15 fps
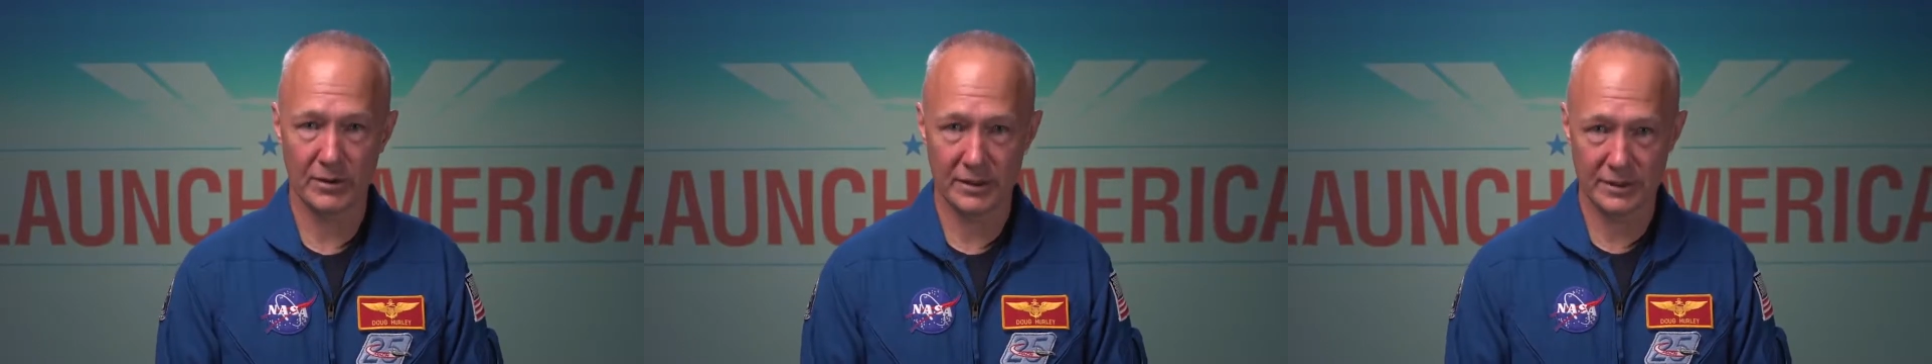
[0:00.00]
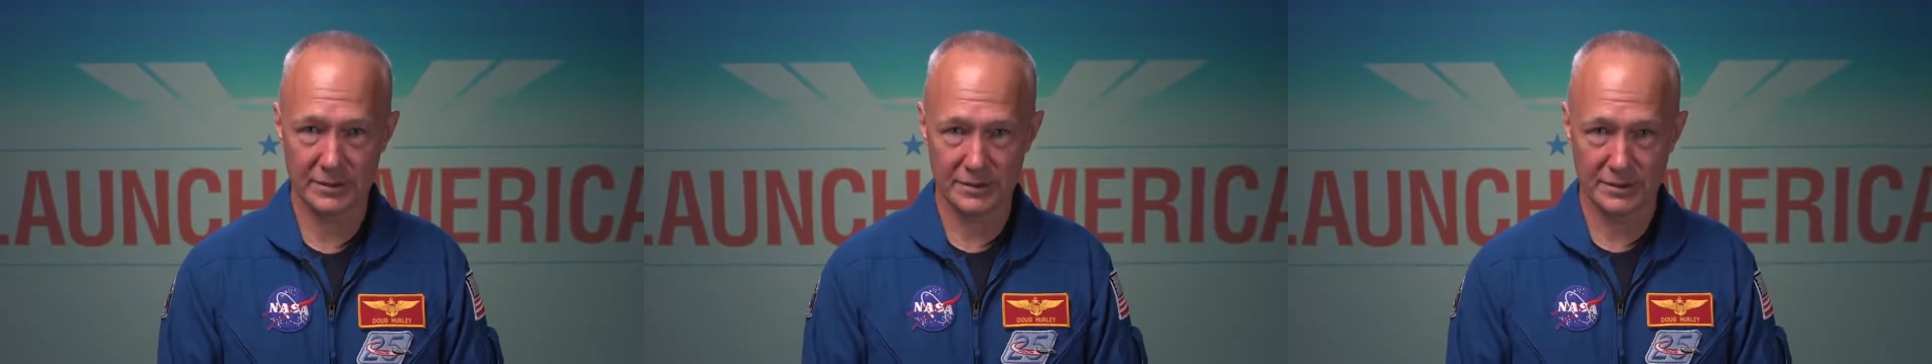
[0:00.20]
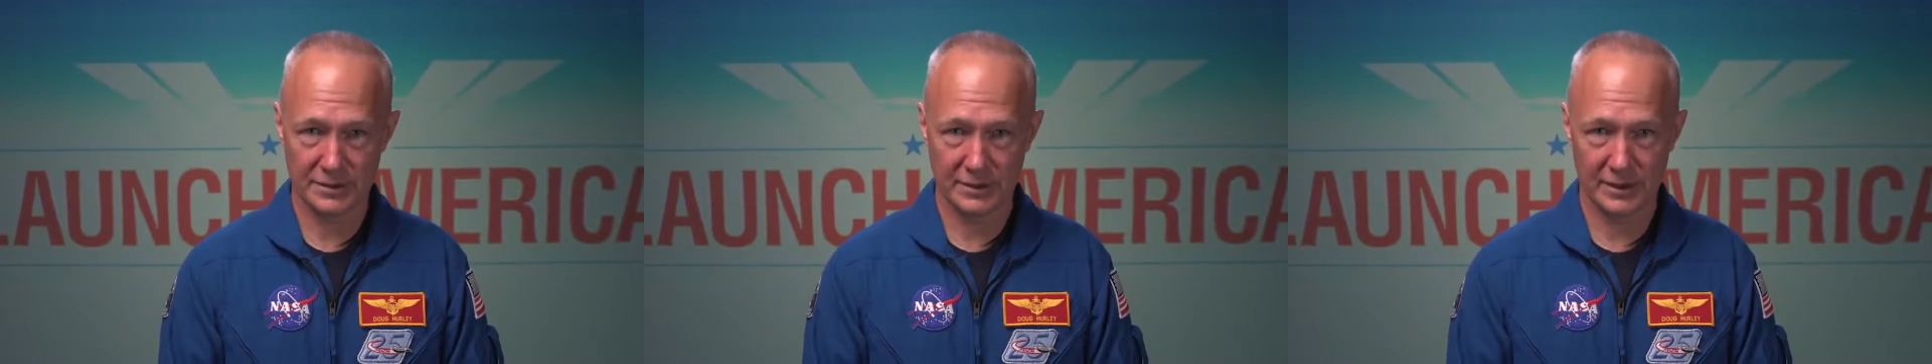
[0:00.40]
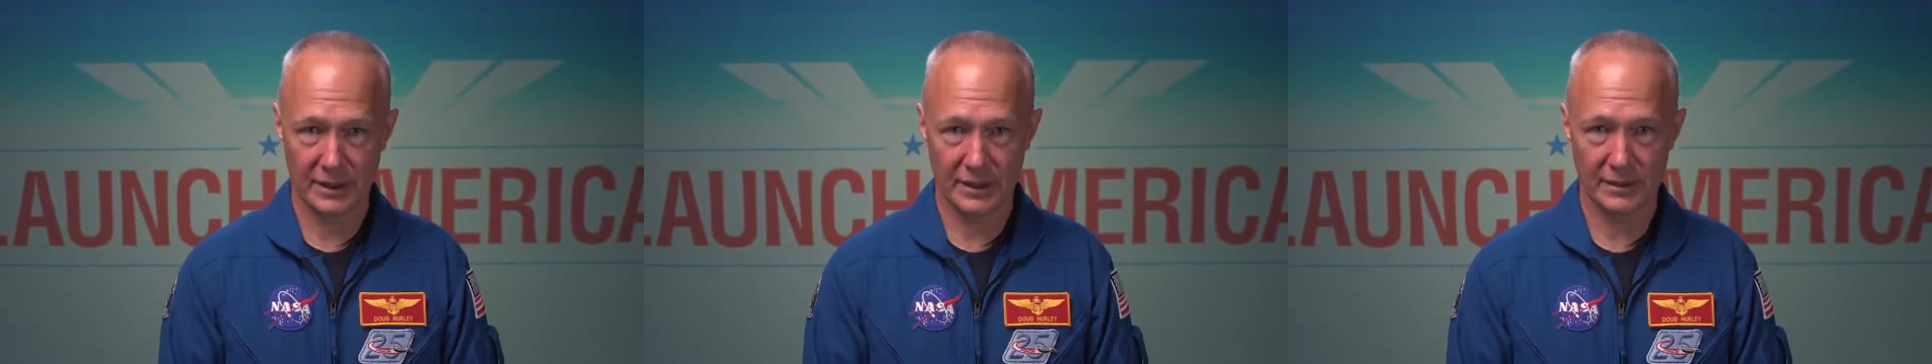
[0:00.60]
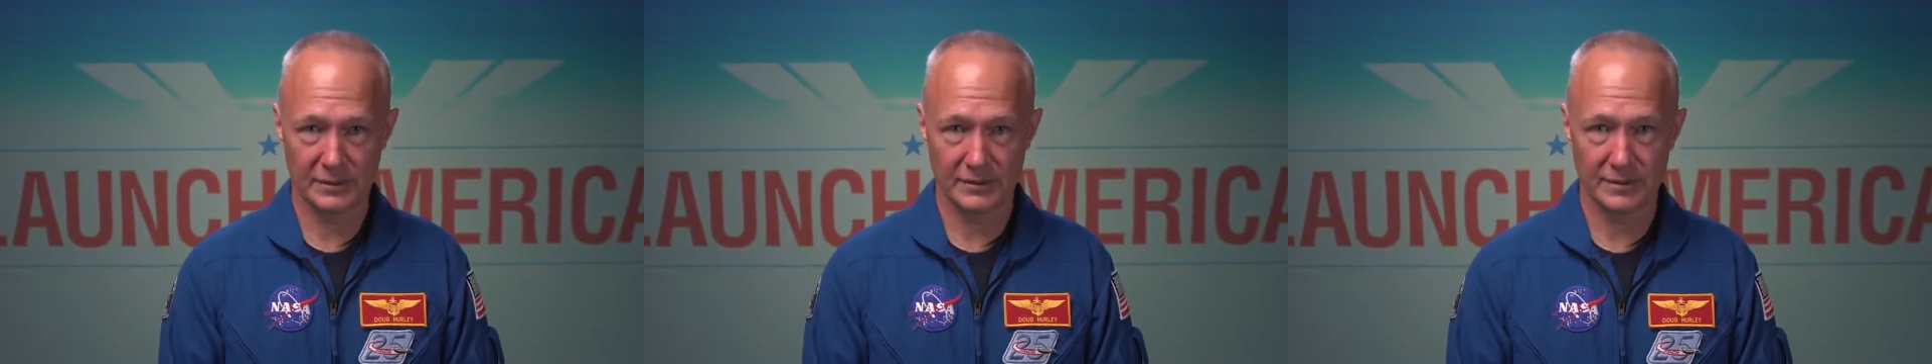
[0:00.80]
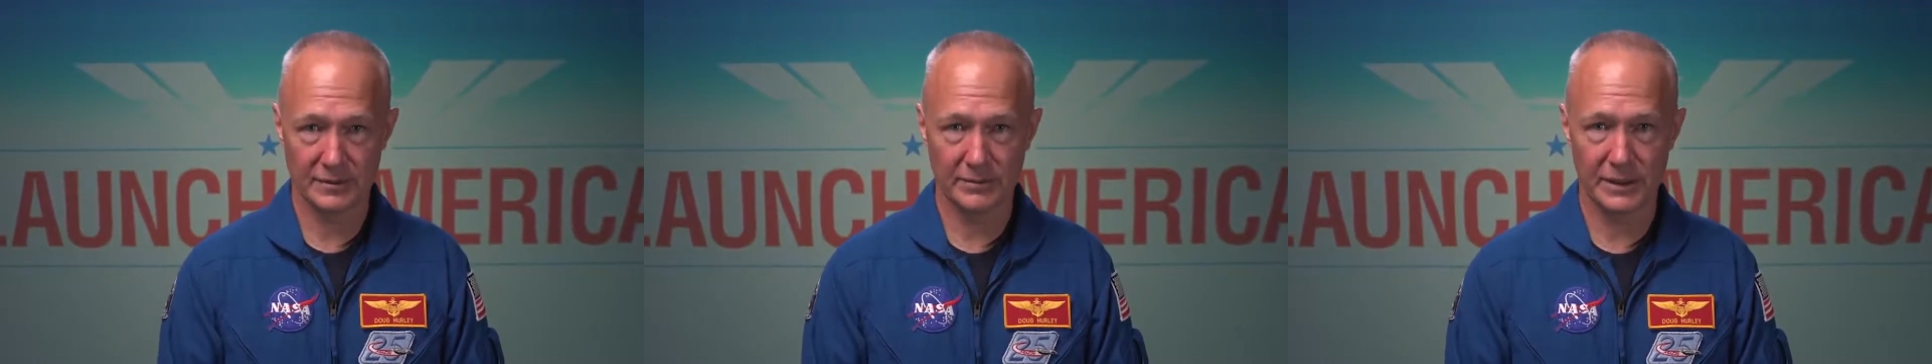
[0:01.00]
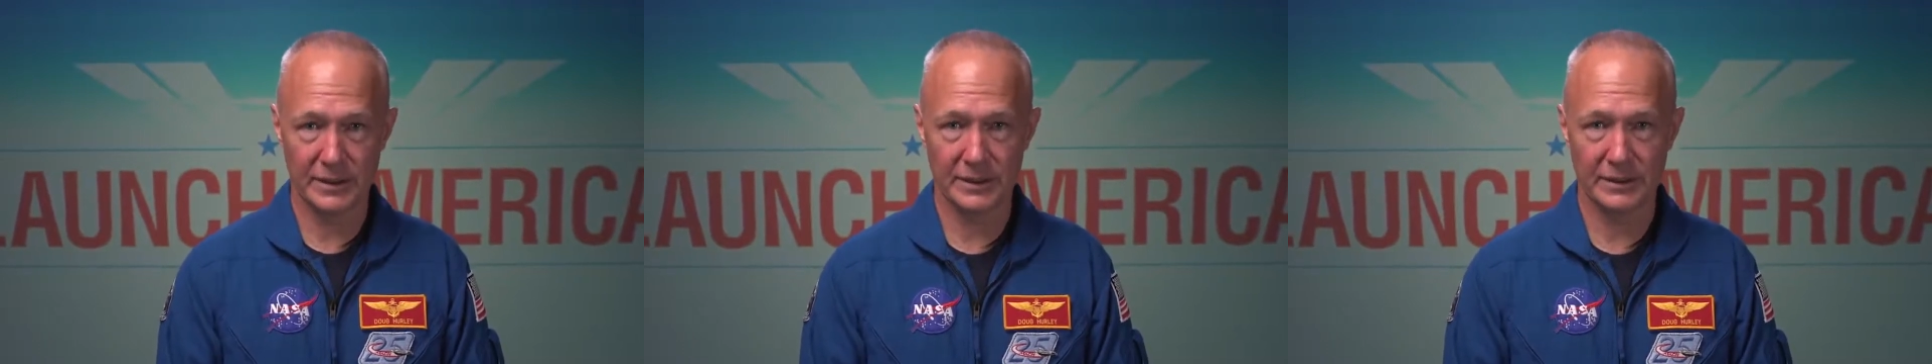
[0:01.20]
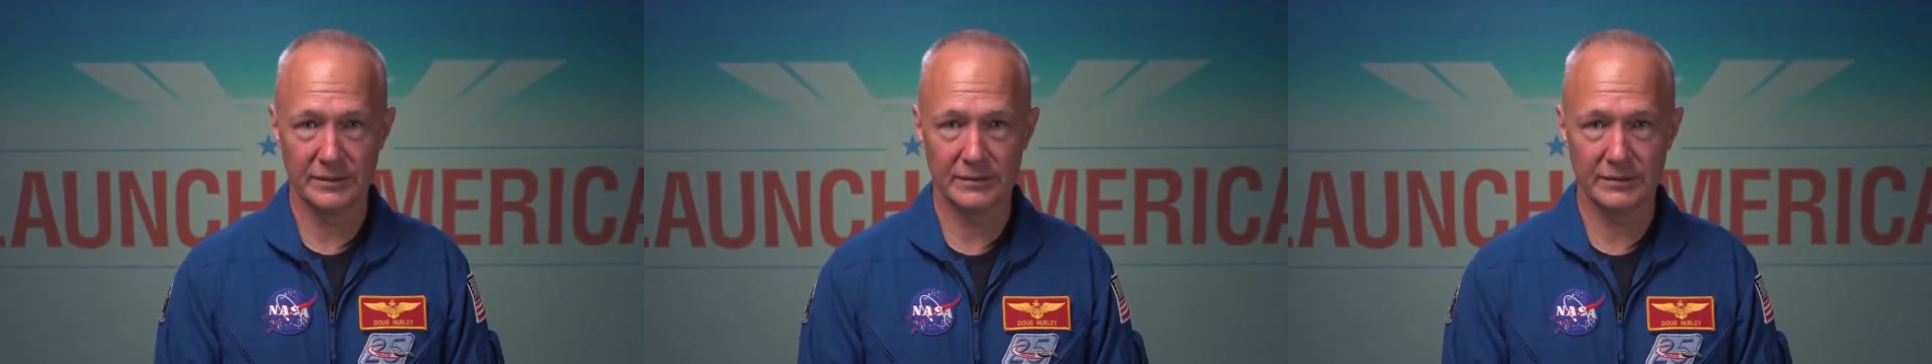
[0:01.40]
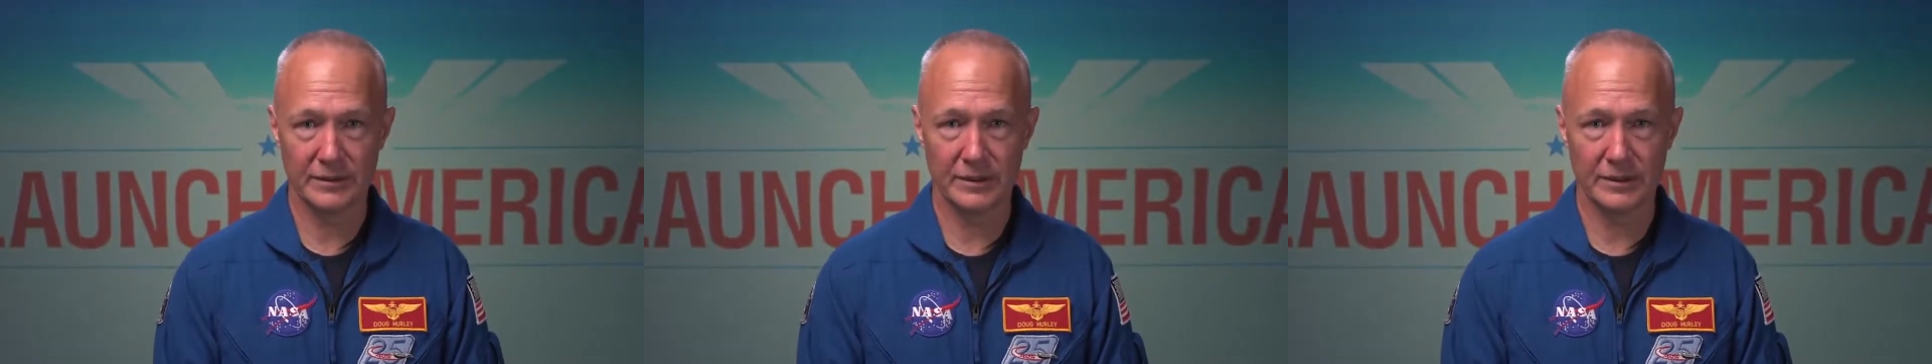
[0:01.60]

of this, and to be,